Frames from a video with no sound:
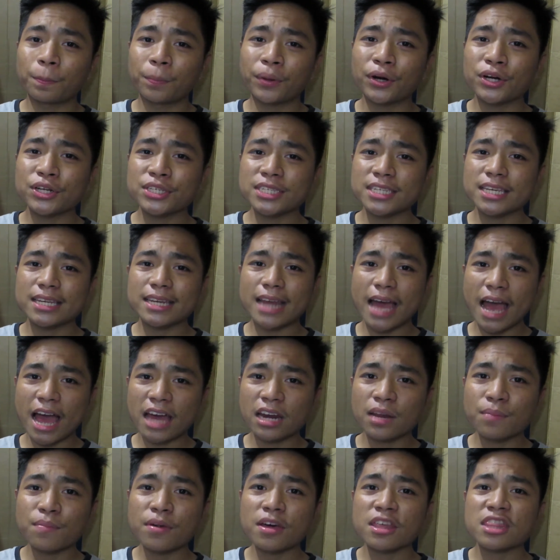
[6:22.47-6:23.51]
Percy
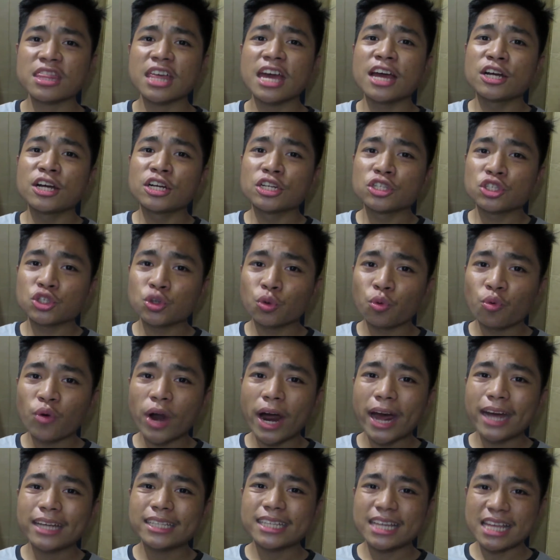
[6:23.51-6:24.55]
and Annabeth to
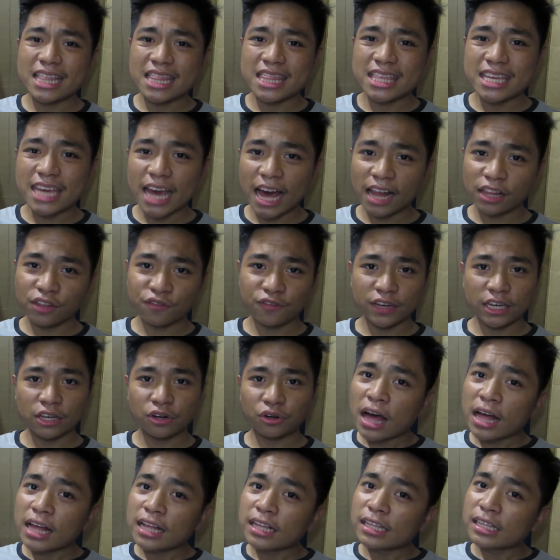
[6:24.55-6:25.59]
ride the elevator.